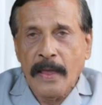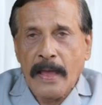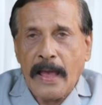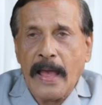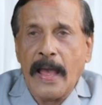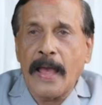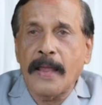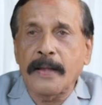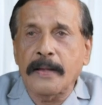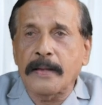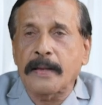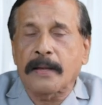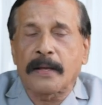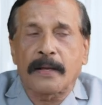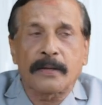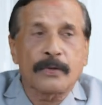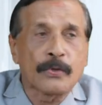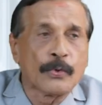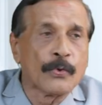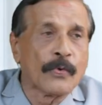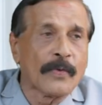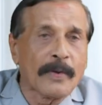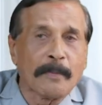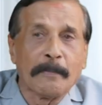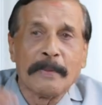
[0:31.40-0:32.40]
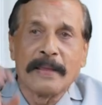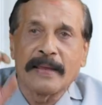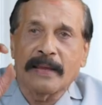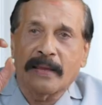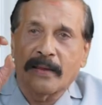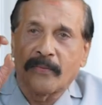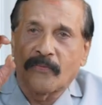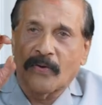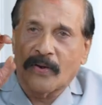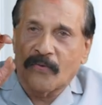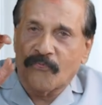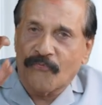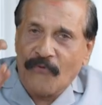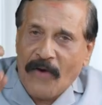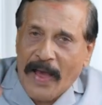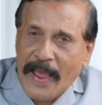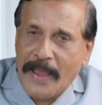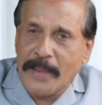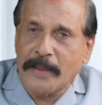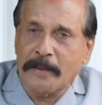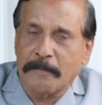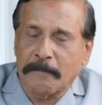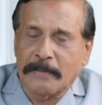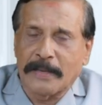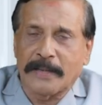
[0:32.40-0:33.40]
and uh, you will be given
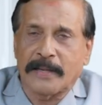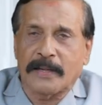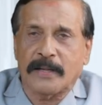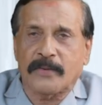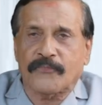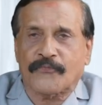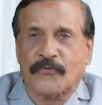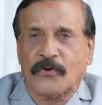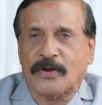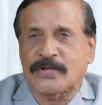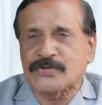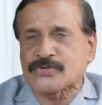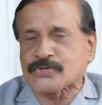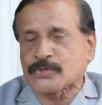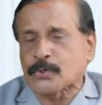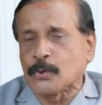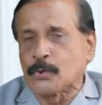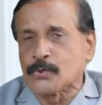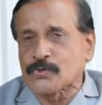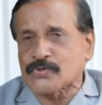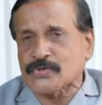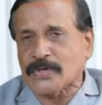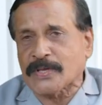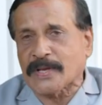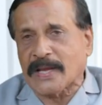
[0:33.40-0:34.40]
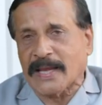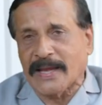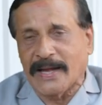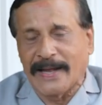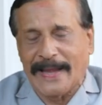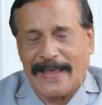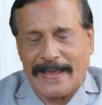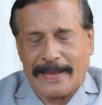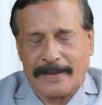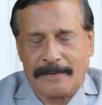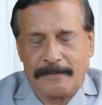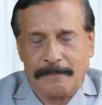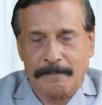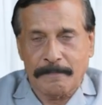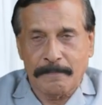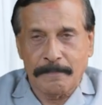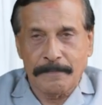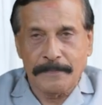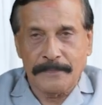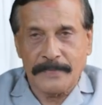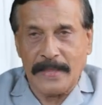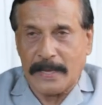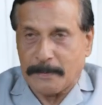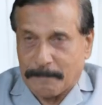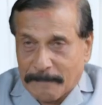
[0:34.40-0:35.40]
five minutes for exclusive reading.
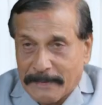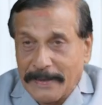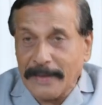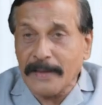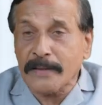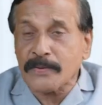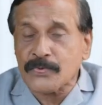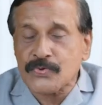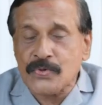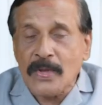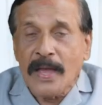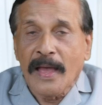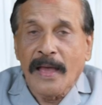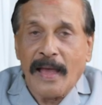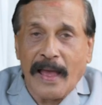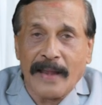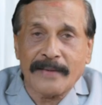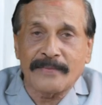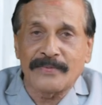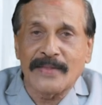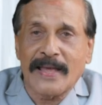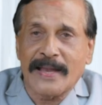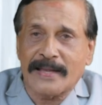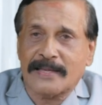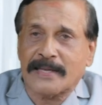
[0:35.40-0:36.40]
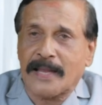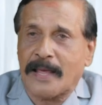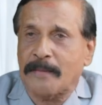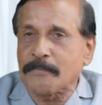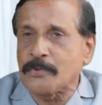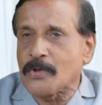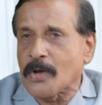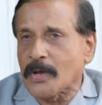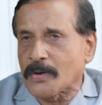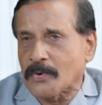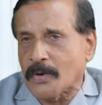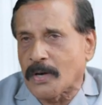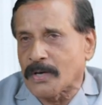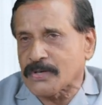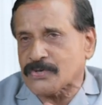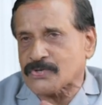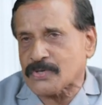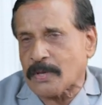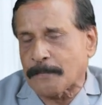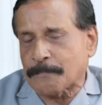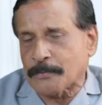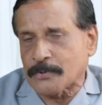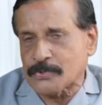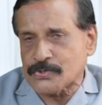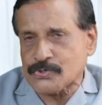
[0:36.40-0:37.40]
That means at that time you are not
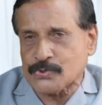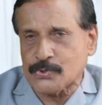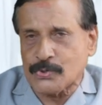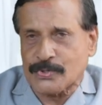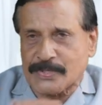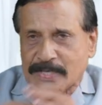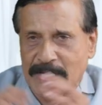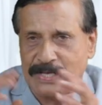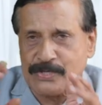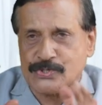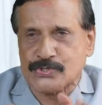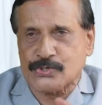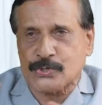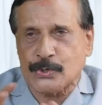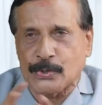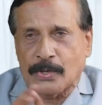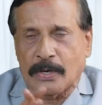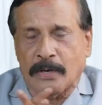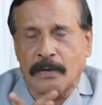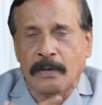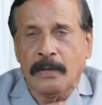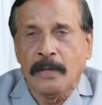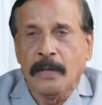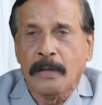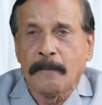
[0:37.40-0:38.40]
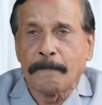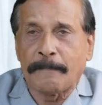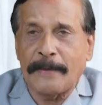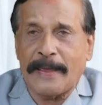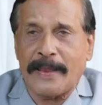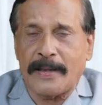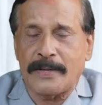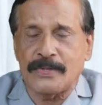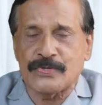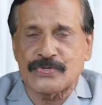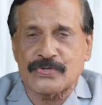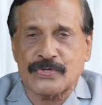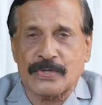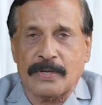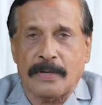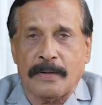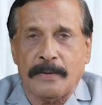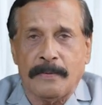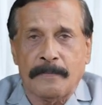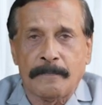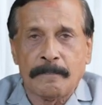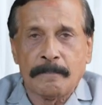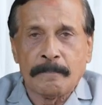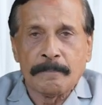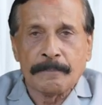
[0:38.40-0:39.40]
supposed to touch your pencil.
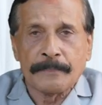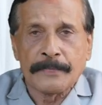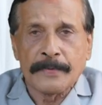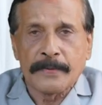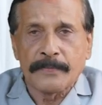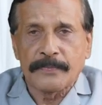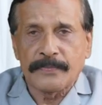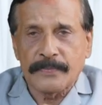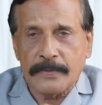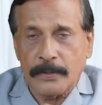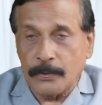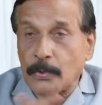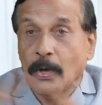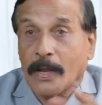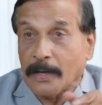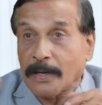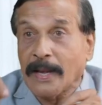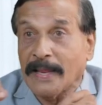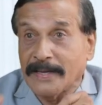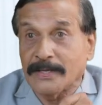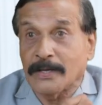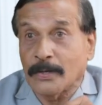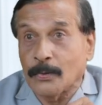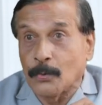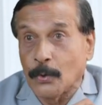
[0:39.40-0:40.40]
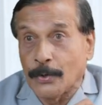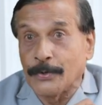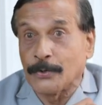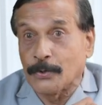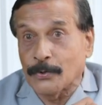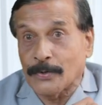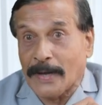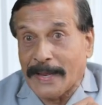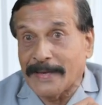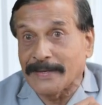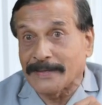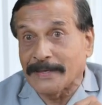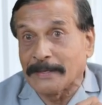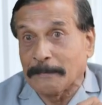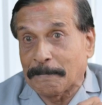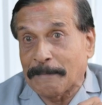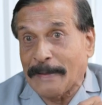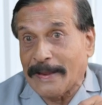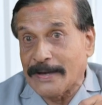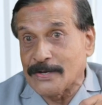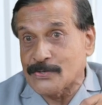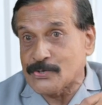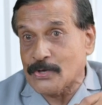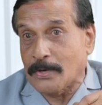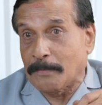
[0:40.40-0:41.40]
You are writing, going to write in
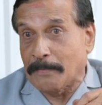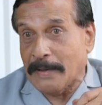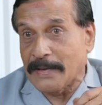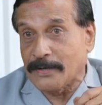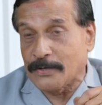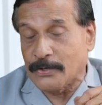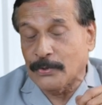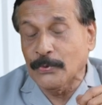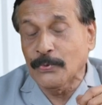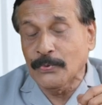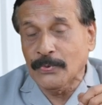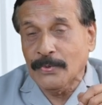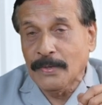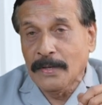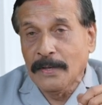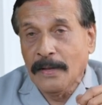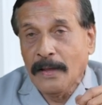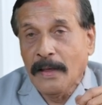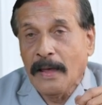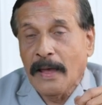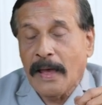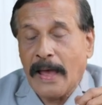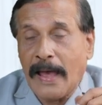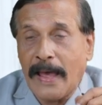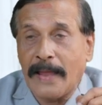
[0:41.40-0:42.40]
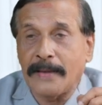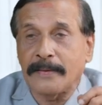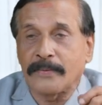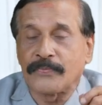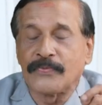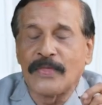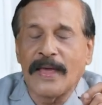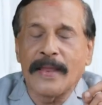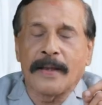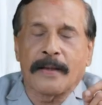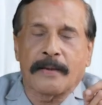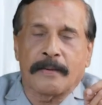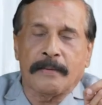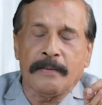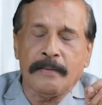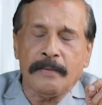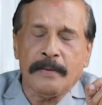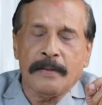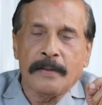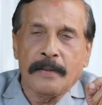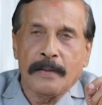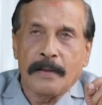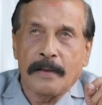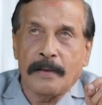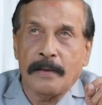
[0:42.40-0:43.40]
pencil, mind you, and then
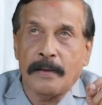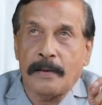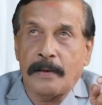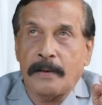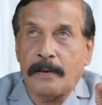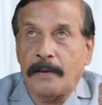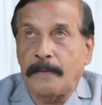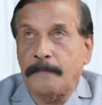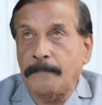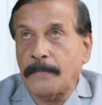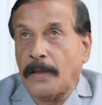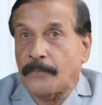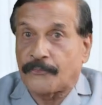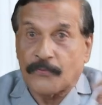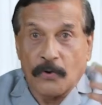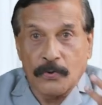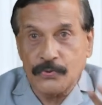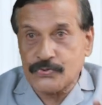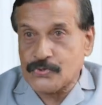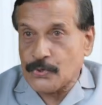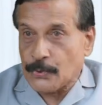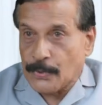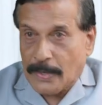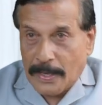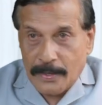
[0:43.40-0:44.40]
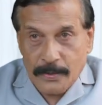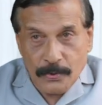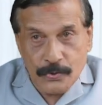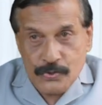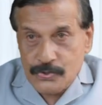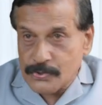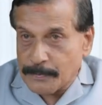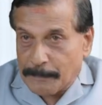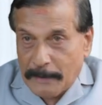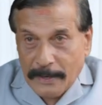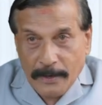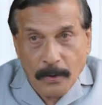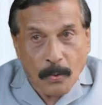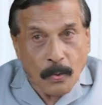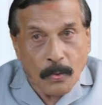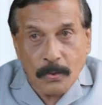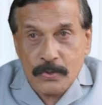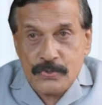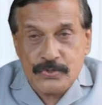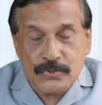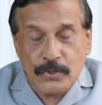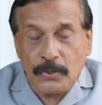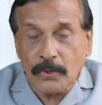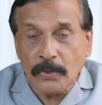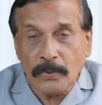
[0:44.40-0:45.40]
uh, of course you can use pen
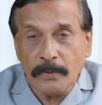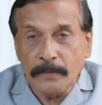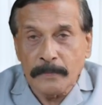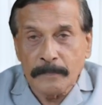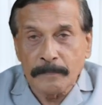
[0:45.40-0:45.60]
also.